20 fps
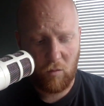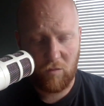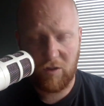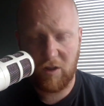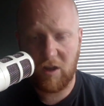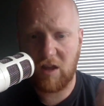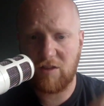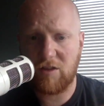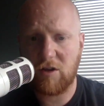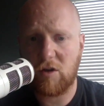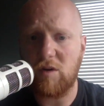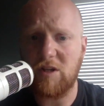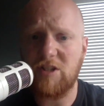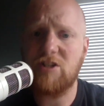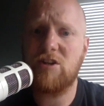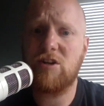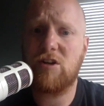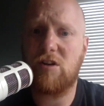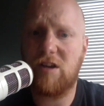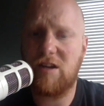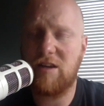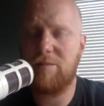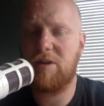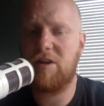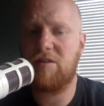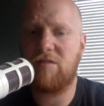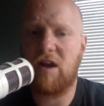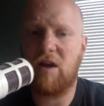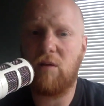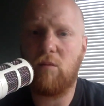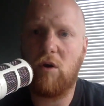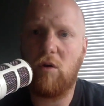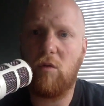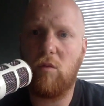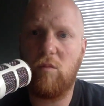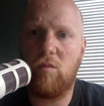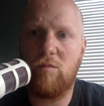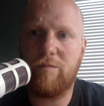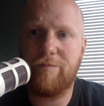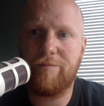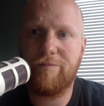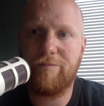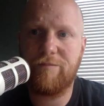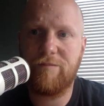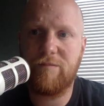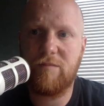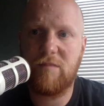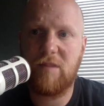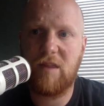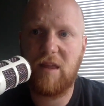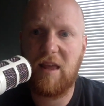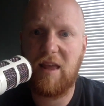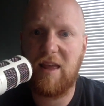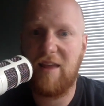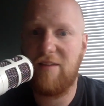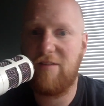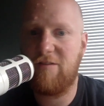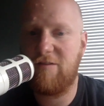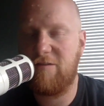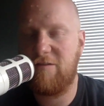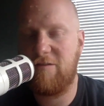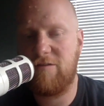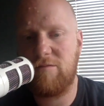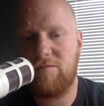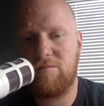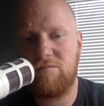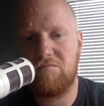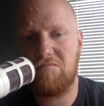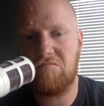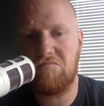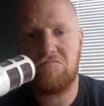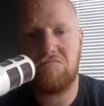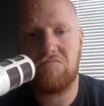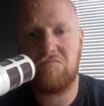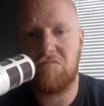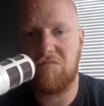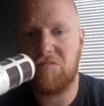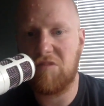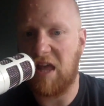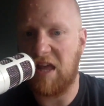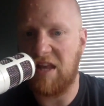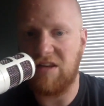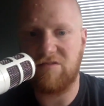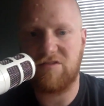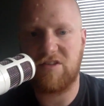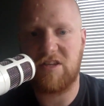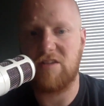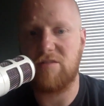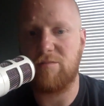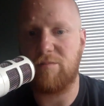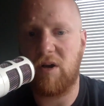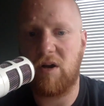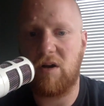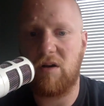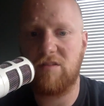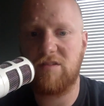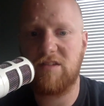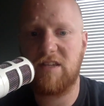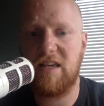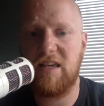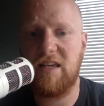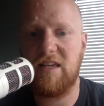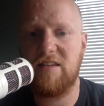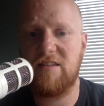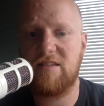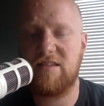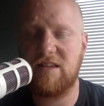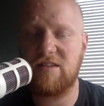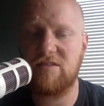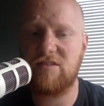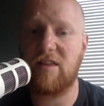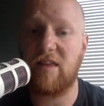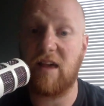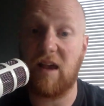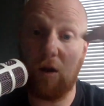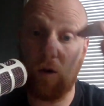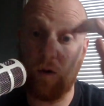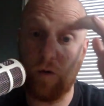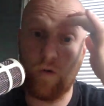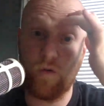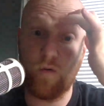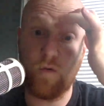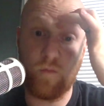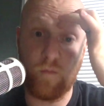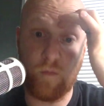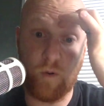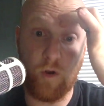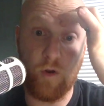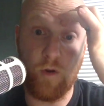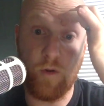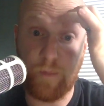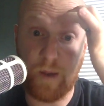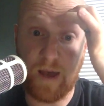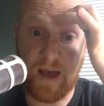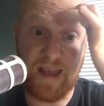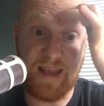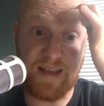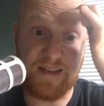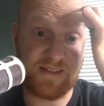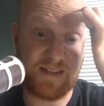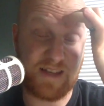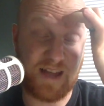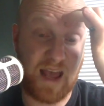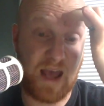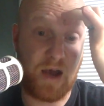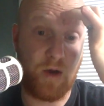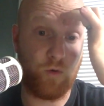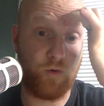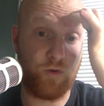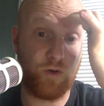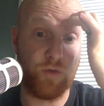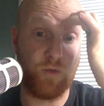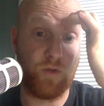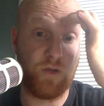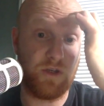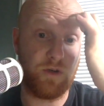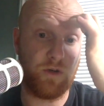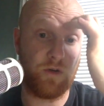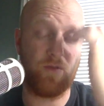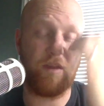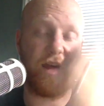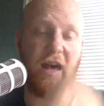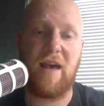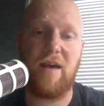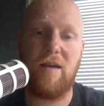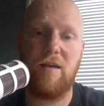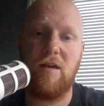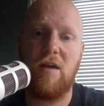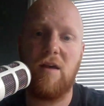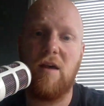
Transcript: the question kind of been around, well, if end of season parties, things like that, who pays and how do we do that?